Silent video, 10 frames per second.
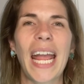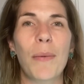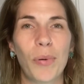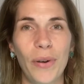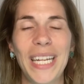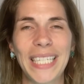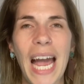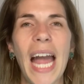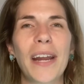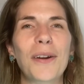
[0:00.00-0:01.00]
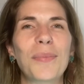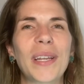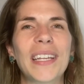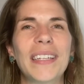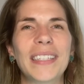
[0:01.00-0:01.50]
I'm pretty tired
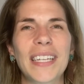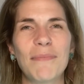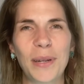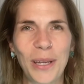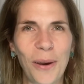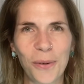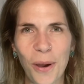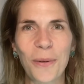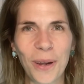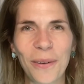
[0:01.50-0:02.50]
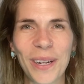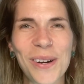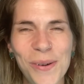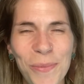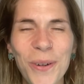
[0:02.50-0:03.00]
because I've been going
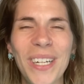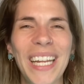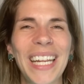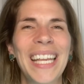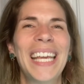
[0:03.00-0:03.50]
all morning,